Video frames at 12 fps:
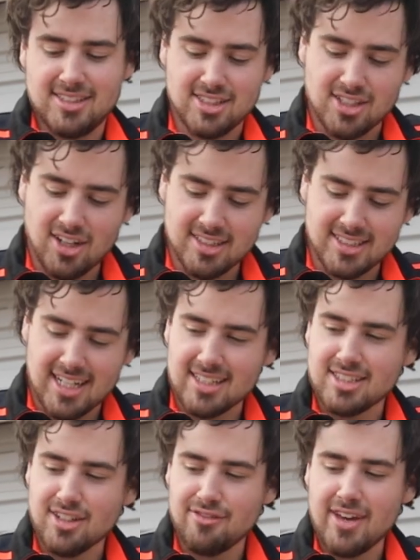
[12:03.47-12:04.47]
just gone down
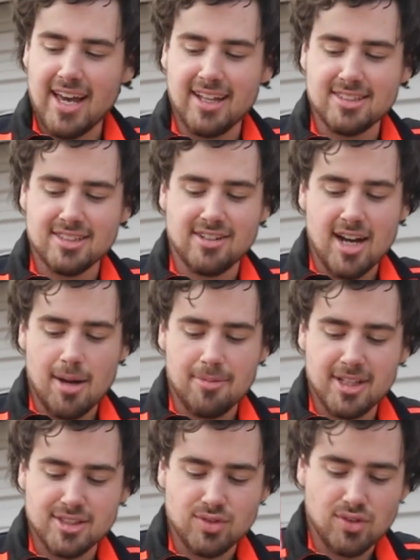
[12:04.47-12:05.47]
to the van to grab
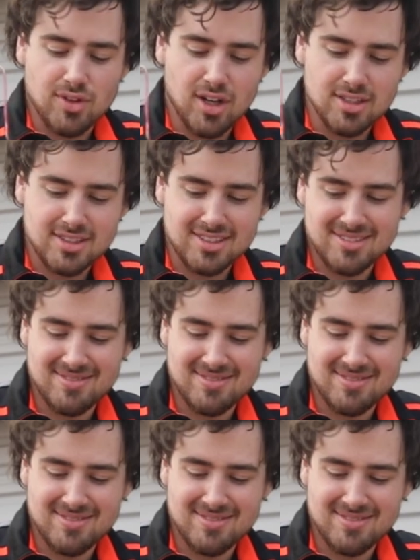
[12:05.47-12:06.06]
this for Ross,